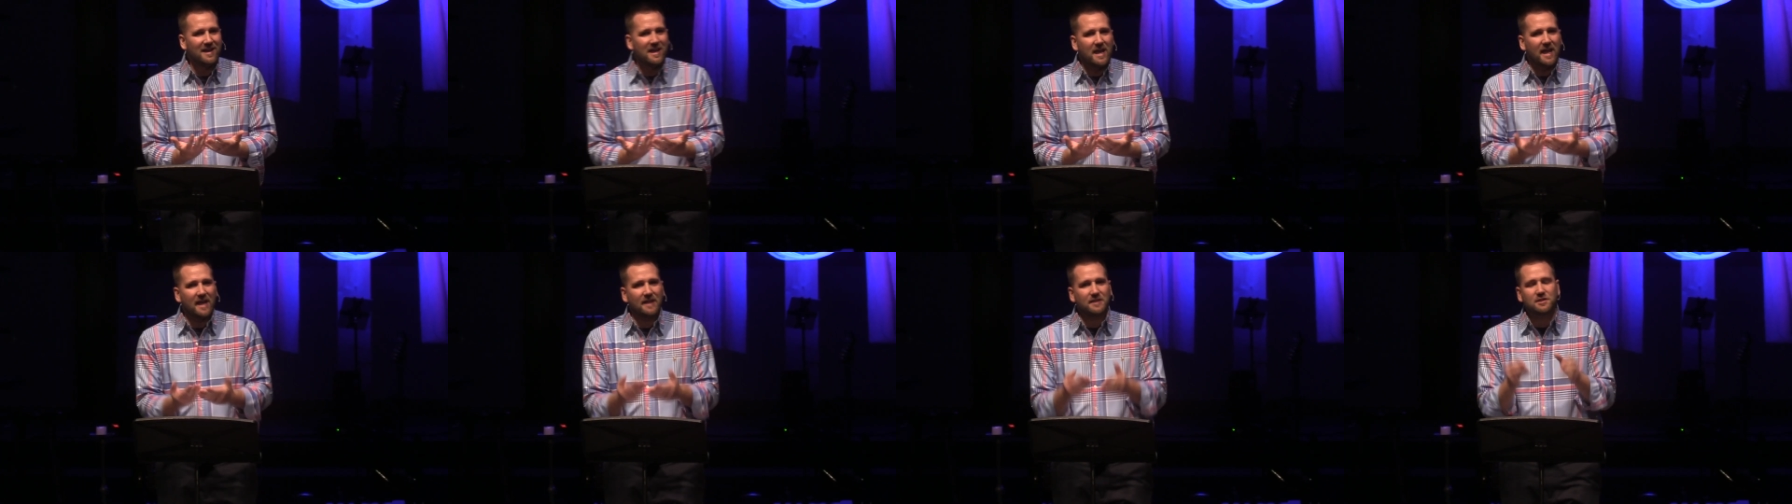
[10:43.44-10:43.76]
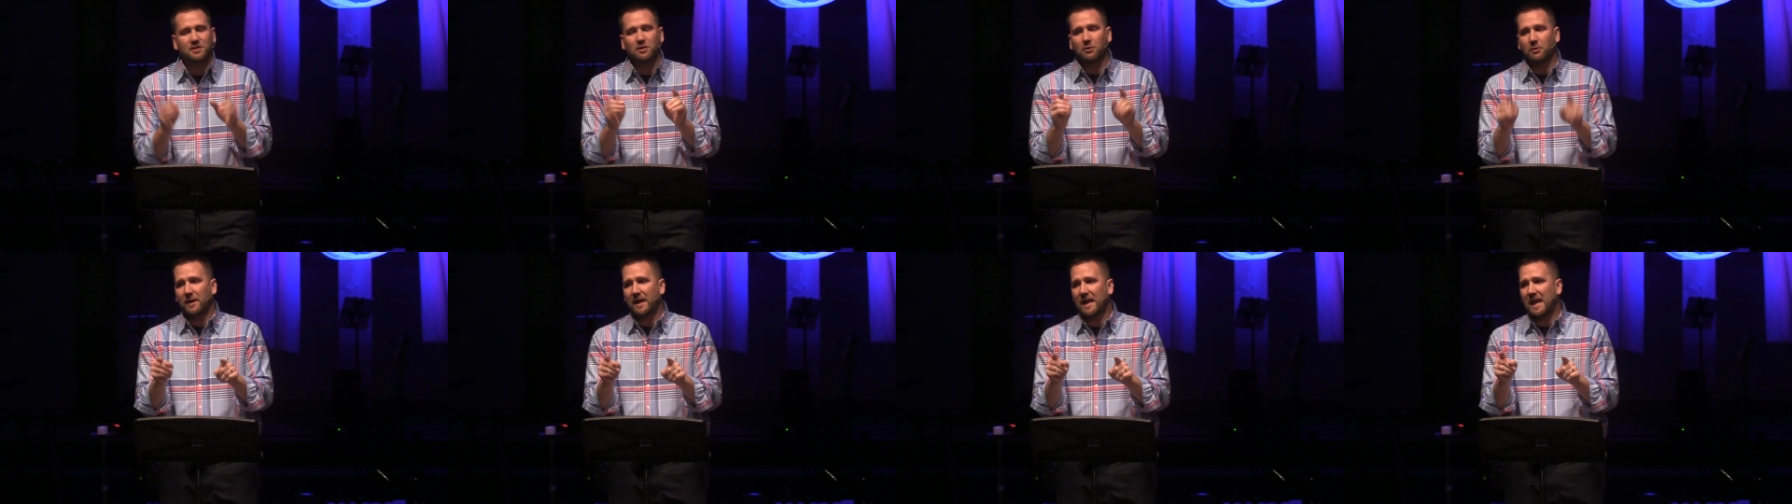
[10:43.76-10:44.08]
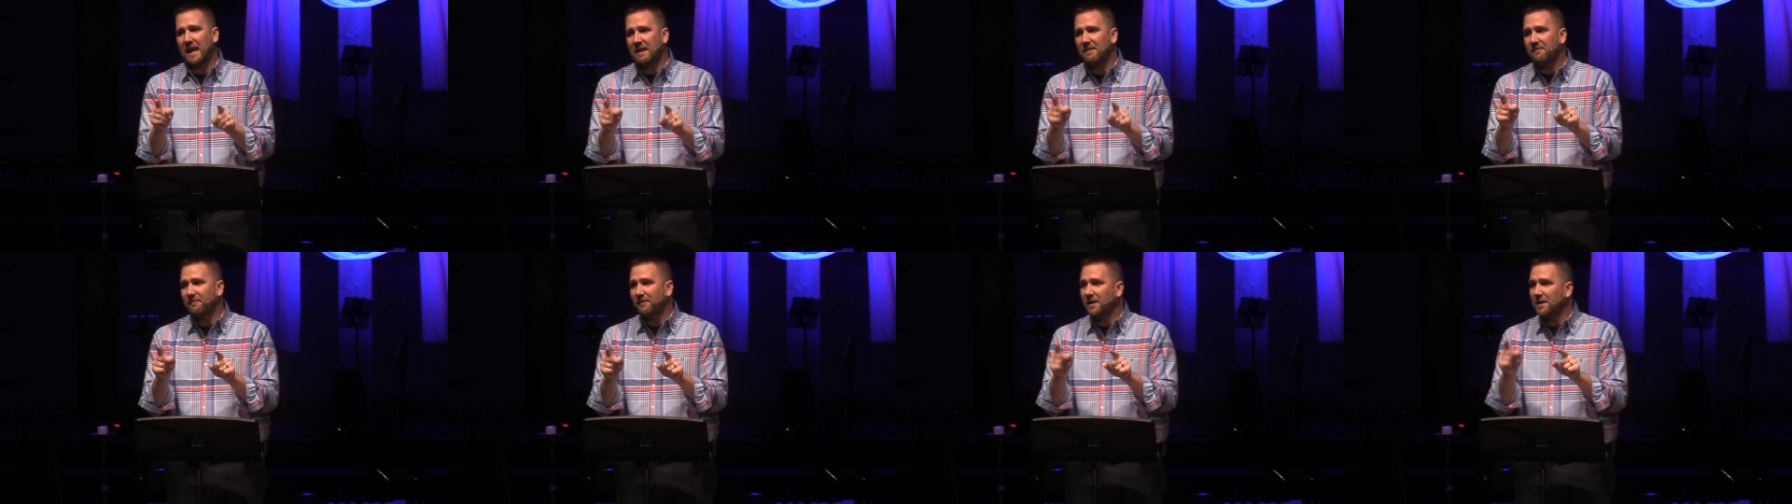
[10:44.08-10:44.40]
And so,
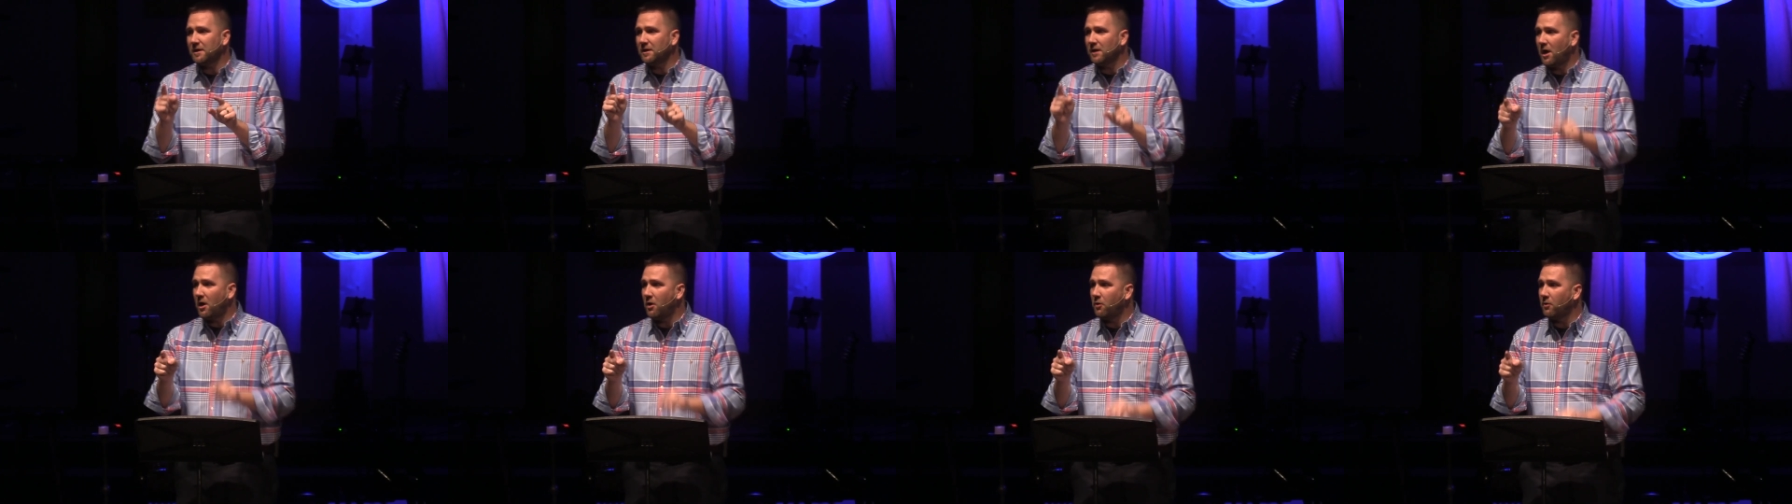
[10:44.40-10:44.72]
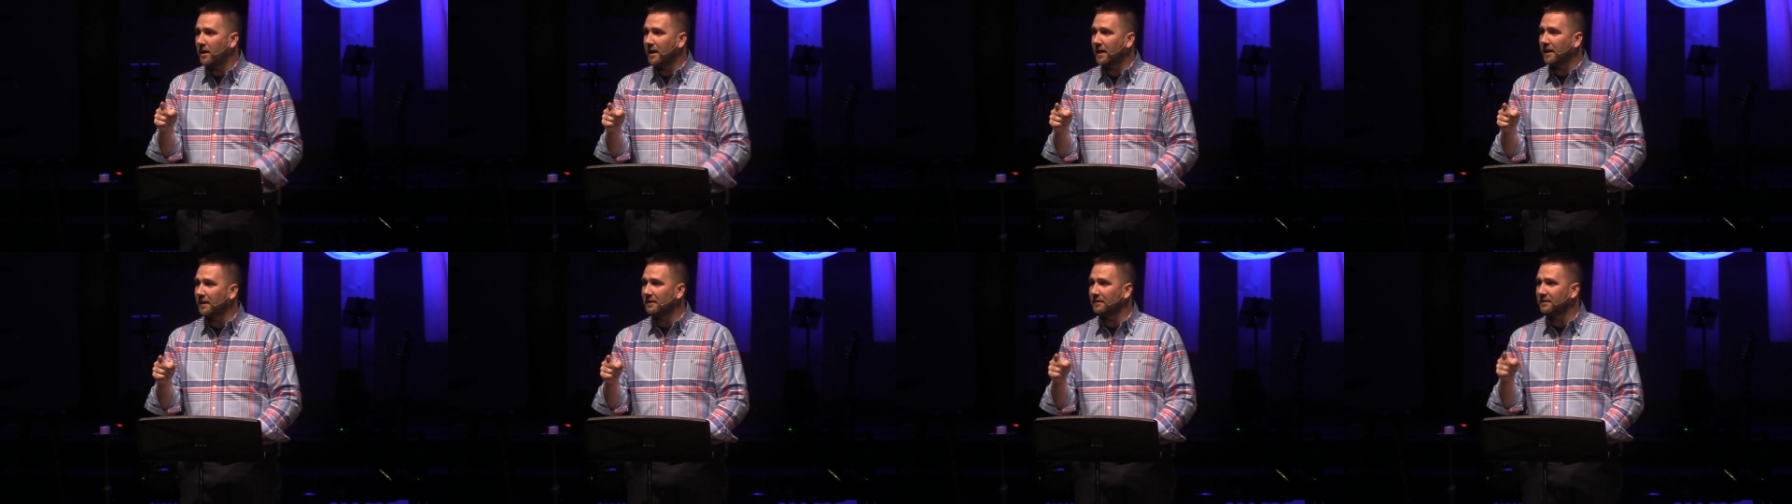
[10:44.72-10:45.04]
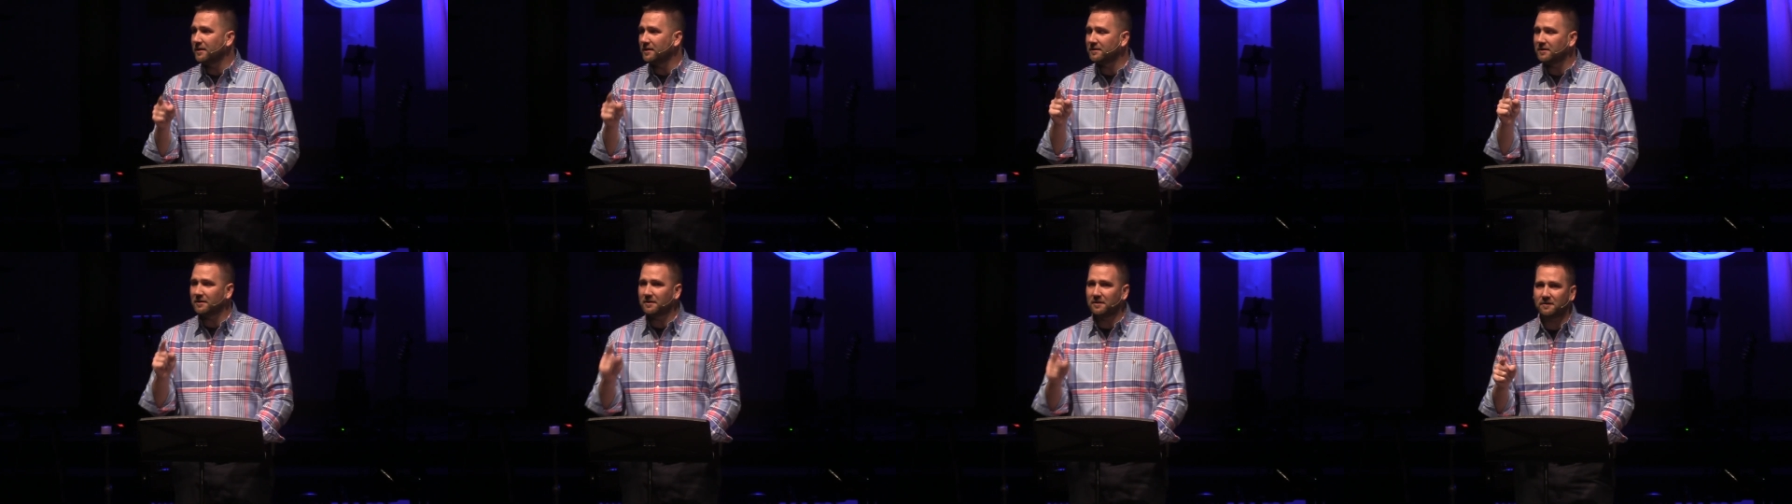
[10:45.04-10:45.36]
even knowing
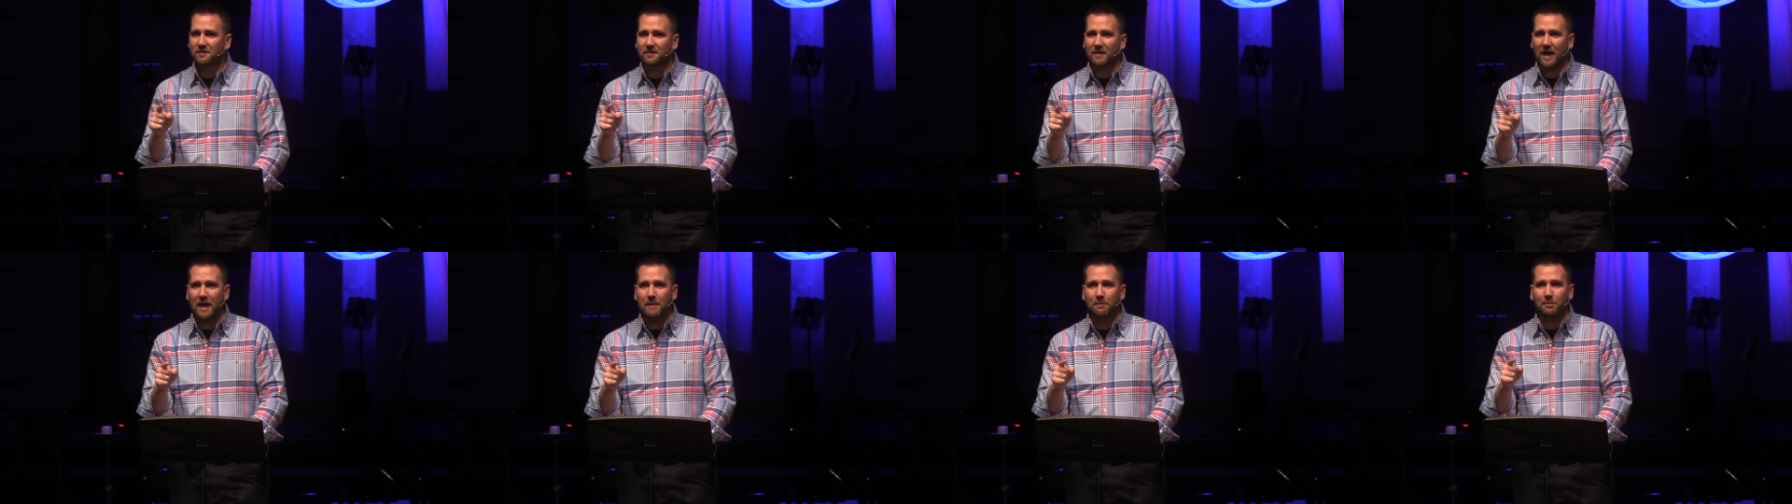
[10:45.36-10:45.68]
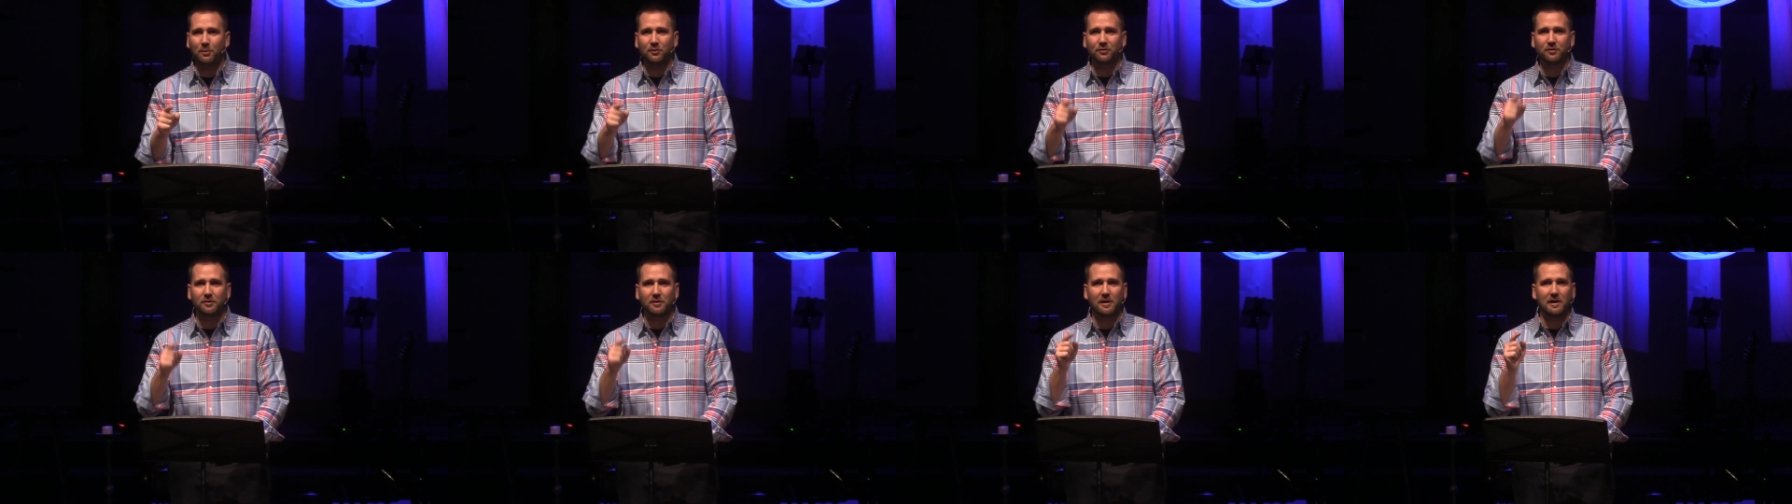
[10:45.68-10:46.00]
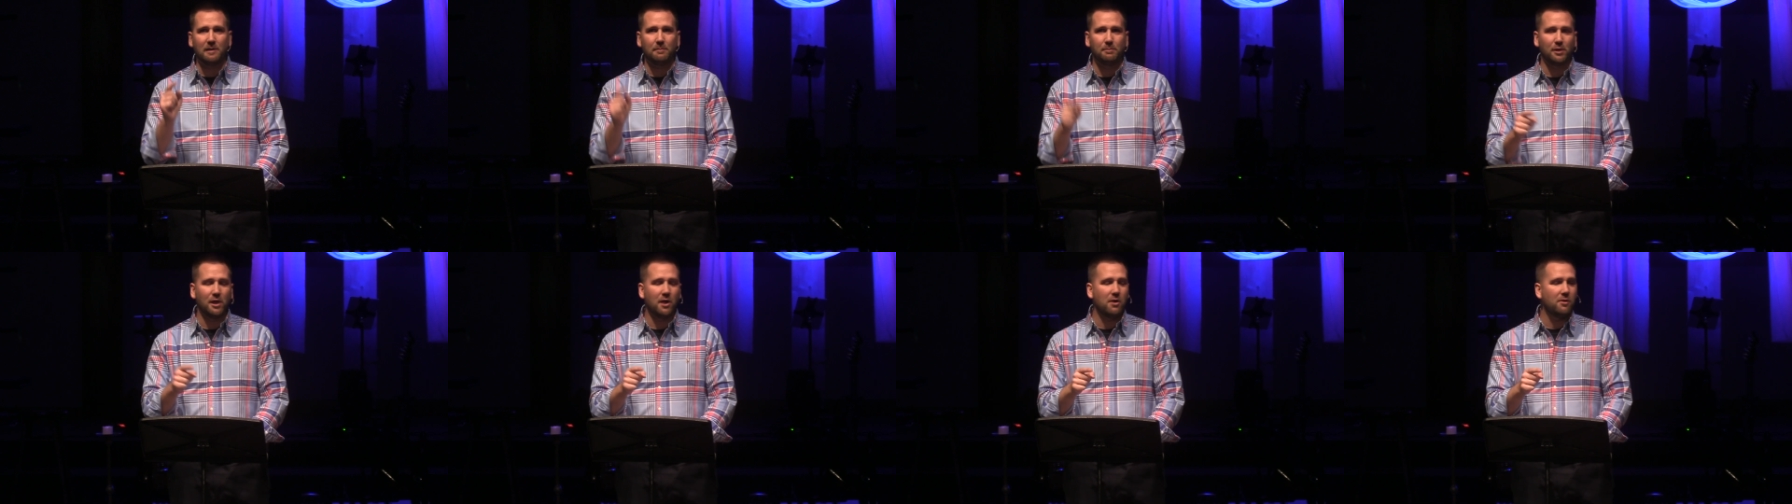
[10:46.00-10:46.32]
that the disciples are going
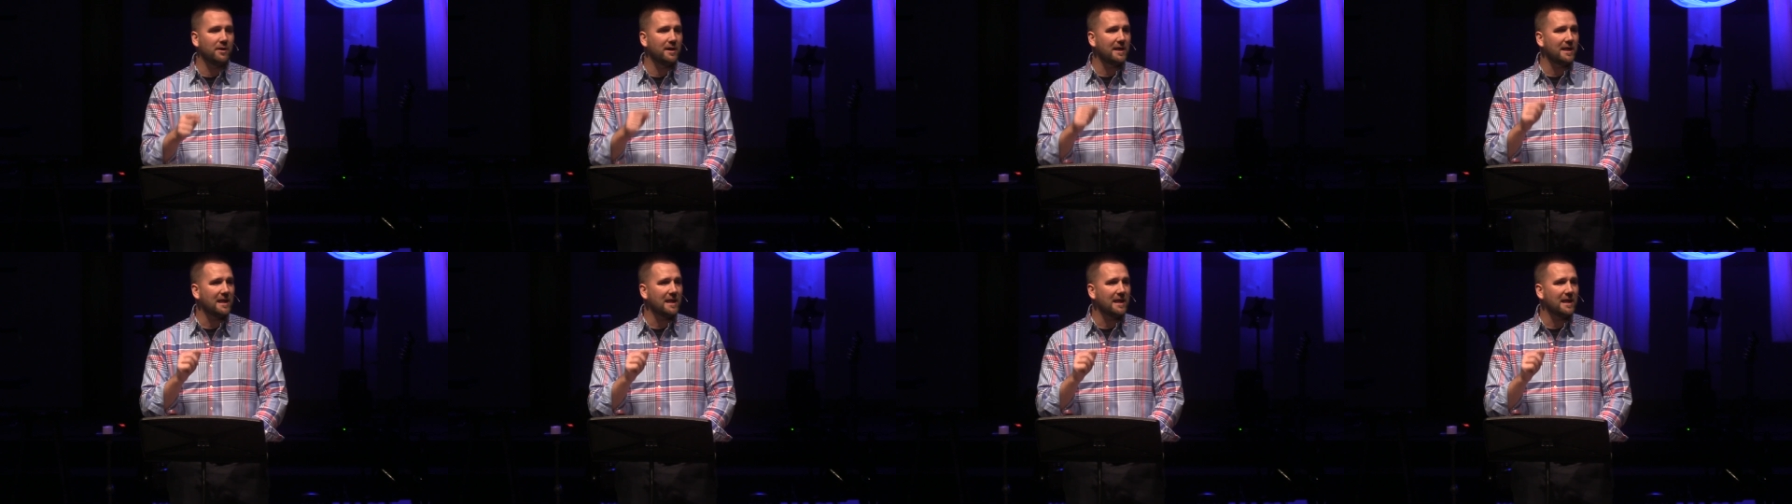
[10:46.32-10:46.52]
to blow it,